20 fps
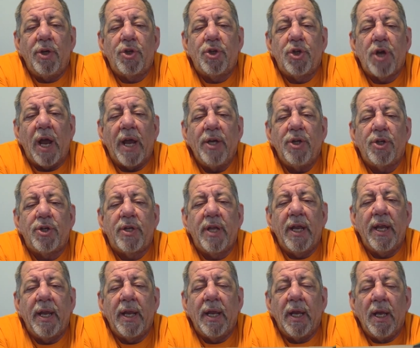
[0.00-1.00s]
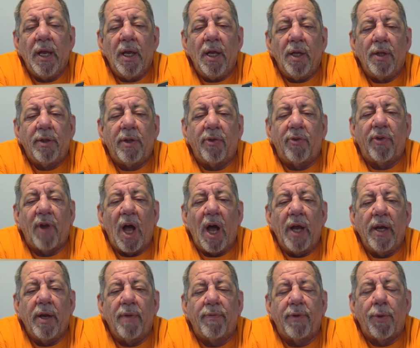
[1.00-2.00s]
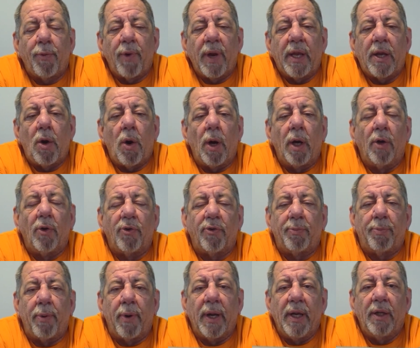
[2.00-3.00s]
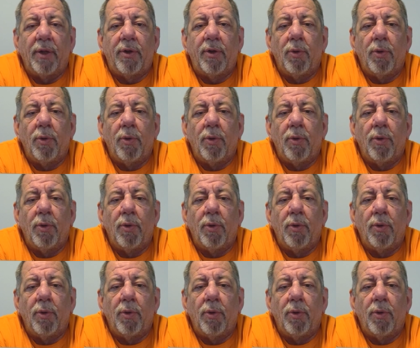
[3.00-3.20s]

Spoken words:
changed the design of the recoil spring